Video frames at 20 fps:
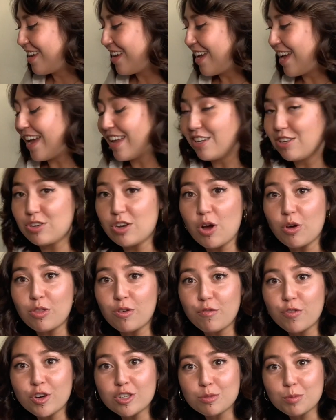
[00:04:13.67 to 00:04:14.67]
And you know, the
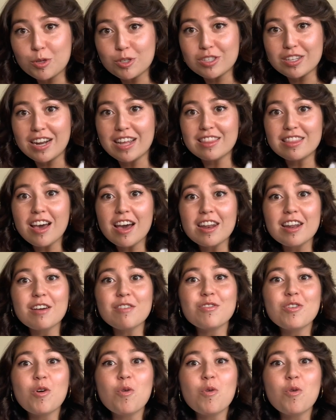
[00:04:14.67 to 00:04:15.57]
first person I thought of